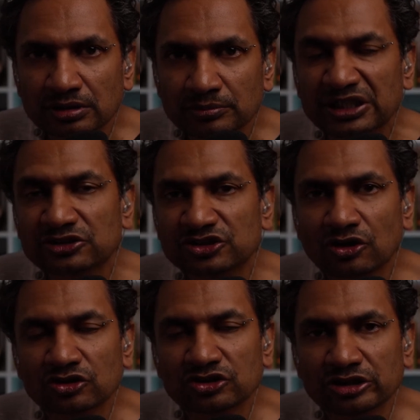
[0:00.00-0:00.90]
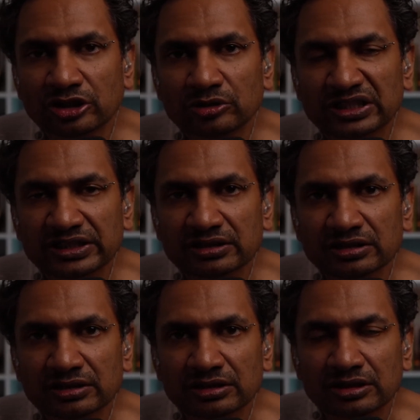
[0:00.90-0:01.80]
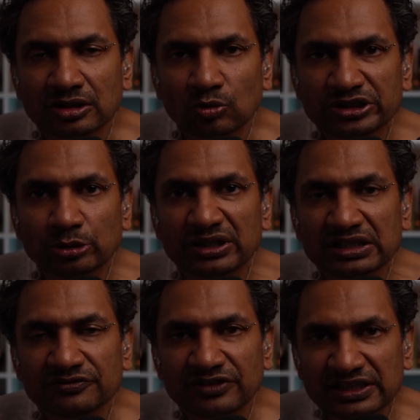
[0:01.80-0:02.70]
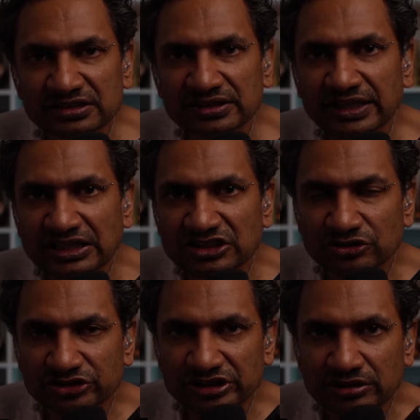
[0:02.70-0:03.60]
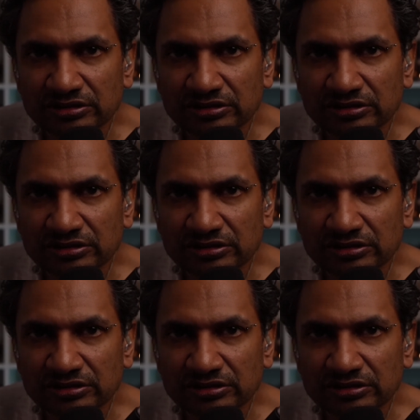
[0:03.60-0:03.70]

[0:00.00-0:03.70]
Because ordinarily, when you investigate such